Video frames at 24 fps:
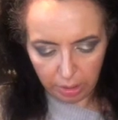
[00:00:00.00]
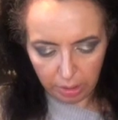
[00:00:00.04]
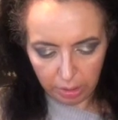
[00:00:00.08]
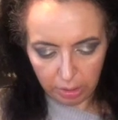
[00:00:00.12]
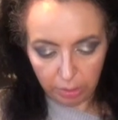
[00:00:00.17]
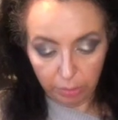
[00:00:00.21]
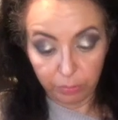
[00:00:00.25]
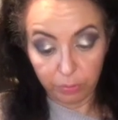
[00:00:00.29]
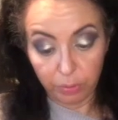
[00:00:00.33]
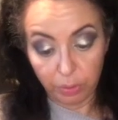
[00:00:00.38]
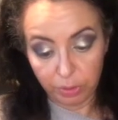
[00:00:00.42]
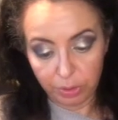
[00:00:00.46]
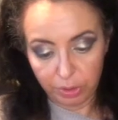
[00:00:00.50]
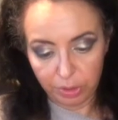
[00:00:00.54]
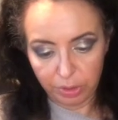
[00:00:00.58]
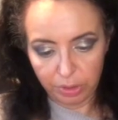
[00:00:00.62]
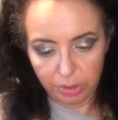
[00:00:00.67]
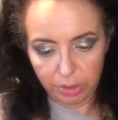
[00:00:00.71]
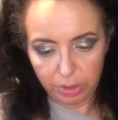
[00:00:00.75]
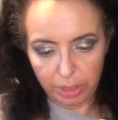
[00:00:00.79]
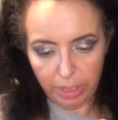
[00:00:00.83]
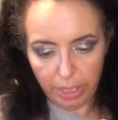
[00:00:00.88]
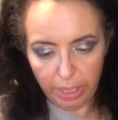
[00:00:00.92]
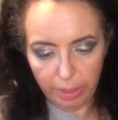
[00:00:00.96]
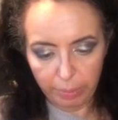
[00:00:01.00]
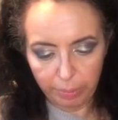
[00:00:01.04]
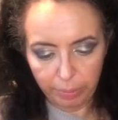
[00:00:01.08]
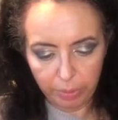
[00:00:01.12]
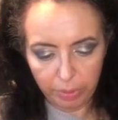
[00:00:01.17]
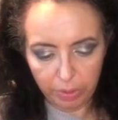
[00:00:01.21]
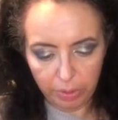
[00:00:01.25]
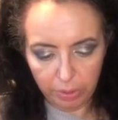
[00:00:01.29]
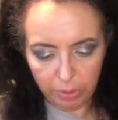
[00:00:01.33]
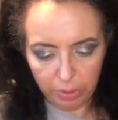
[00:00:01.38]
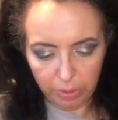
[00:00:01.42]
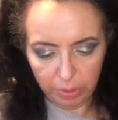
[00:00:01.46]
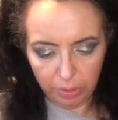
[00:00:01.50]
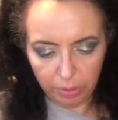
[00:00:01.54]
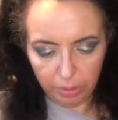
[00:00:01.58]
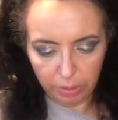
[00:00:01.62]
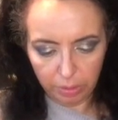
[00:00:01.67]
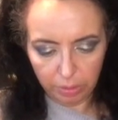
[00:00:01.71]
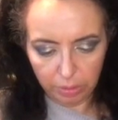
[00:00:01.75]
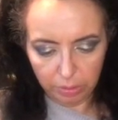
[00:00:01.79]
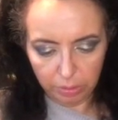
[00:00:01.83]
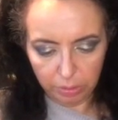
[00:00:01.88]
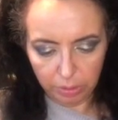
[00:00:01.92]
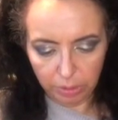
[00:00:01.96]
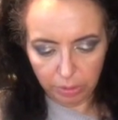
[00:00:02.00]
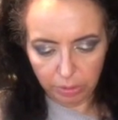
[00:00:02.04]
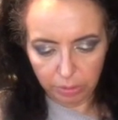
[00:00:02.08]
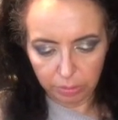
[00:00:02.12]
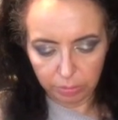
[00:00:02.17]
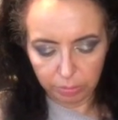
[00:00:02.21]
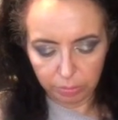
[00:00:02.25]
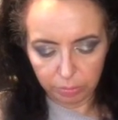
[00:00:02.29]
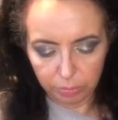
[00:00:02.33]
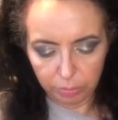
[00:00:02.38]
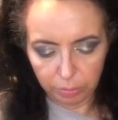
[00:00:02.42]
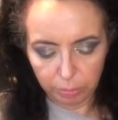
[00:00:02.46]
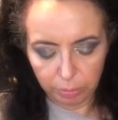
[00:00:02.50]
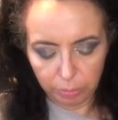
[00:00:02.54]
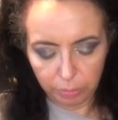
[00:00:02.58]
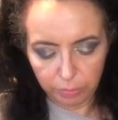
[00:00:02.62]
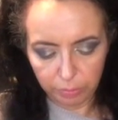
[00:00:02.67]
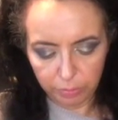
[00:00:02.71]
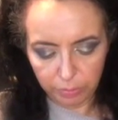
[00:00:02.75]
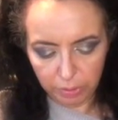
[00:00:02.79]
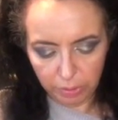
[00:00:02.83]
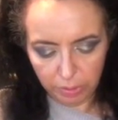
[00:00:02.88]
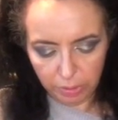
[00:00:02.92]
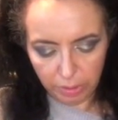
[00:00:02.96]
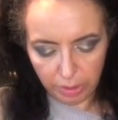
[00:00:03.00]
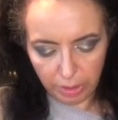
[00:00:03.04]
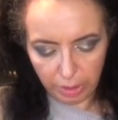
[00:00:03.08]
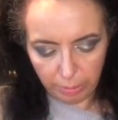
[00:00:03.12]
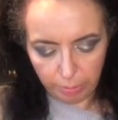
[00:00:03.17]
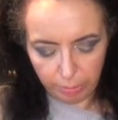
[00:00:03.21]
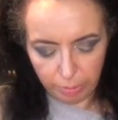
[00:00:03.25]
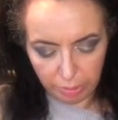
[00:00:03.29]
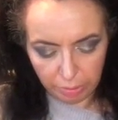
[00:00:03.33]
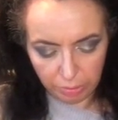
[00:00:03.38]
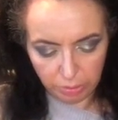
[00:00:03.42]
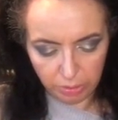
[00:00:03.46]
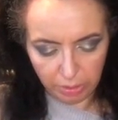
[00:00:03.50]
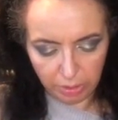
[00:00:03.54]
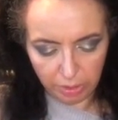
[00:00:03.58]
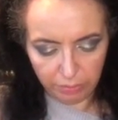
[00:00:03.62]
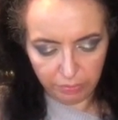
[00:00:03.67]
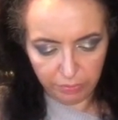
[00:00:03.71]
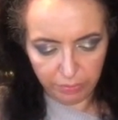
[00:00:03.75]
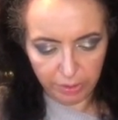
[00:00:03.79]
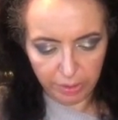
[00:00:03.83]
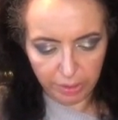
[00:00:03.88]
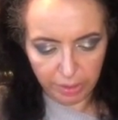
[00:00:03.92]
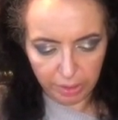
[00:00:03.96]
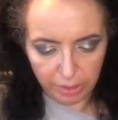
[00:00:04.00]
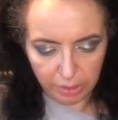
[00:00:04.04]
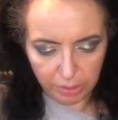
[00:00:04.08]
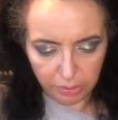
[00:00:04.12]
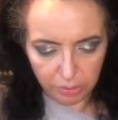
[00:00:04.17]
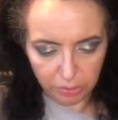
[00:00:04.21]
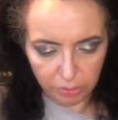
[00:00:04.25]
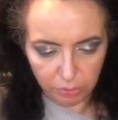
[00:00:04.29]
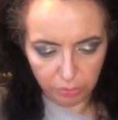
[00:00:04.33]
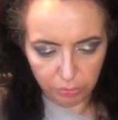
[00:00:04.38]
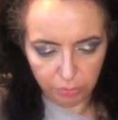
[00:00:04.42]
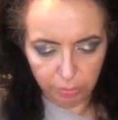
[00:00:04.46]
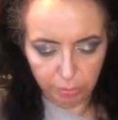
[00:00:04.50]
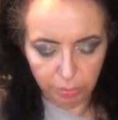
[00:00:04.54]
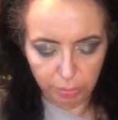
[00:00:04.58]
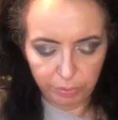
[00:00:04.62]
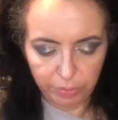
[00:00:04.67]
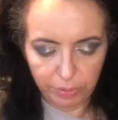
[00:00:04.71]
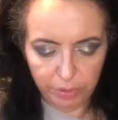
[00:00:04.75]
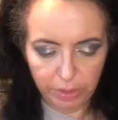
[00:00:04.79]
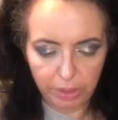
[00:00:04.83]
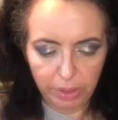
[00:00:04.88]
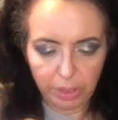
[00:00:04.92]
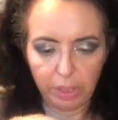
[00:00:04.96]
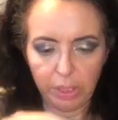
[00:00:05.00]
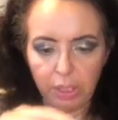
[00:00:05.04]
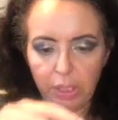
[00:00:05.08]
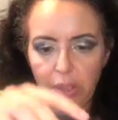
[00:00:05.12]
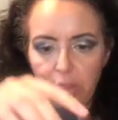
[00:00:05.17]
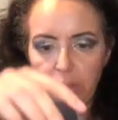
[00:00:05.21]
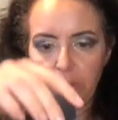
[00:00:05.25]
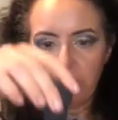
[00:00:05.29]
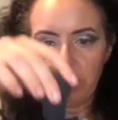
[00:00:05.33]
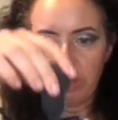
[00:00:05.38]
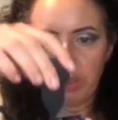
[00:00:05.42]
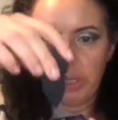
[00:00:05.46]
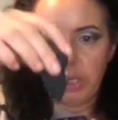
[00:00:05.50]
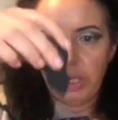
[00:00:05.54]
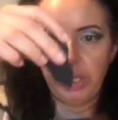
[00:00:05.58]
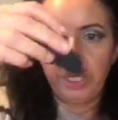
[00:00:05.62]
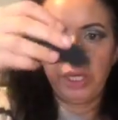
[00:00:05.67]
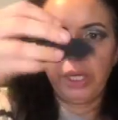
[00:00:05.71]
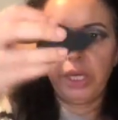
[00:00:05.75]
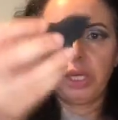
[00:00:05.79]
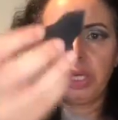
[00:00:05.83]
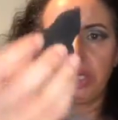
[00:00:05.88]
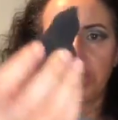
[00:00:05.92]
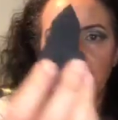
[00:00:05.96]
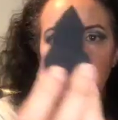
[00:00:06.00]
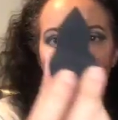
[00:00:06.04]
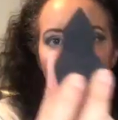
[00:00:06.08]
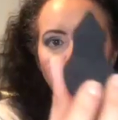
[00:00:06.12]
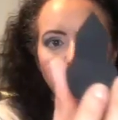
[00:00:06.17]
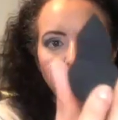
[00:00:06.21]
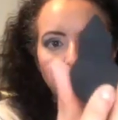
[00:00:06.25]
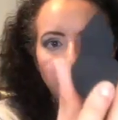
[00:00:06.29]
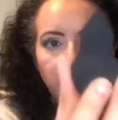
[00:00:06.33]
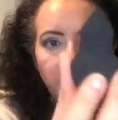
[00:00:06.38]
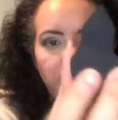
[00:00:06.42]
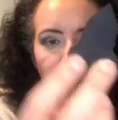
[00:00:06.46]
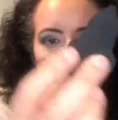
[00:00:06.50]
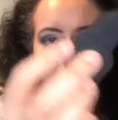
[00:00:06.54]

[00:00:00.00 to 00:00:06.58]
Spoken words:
of course it's taped. You know, I try to remove the tape and see if I can just remove it. Okay, it looks like